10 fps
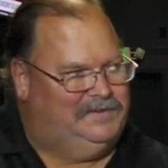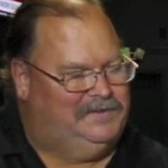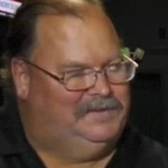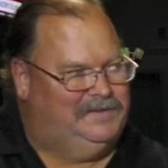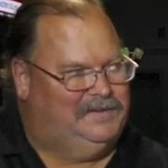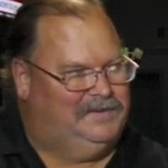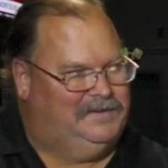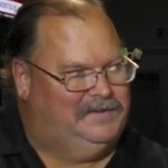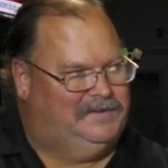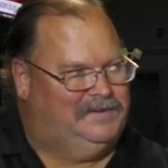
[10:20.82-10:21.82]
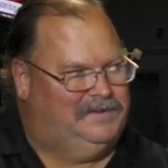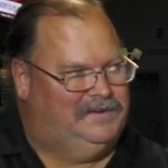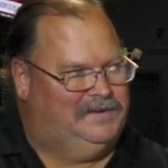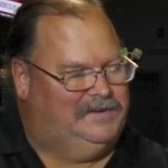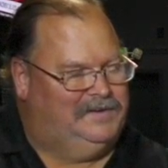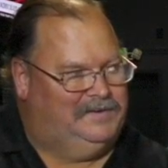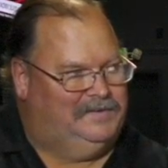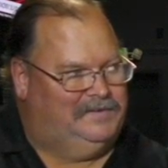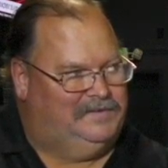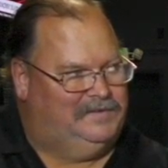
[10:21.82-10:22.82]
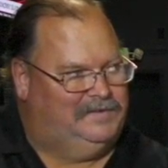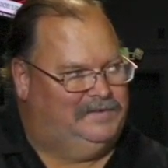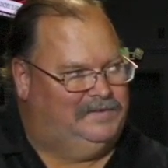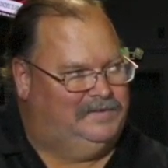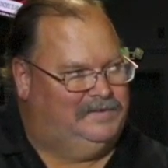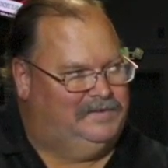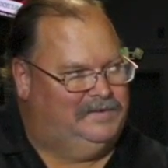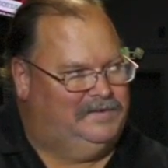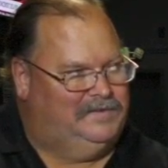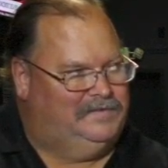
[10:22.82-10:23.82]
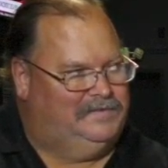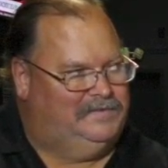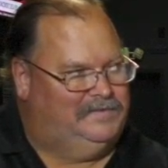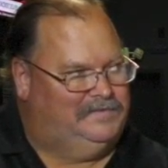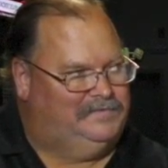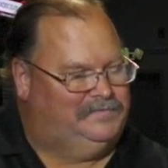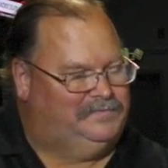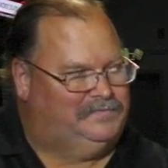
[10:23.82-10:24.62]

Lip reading: [no speech]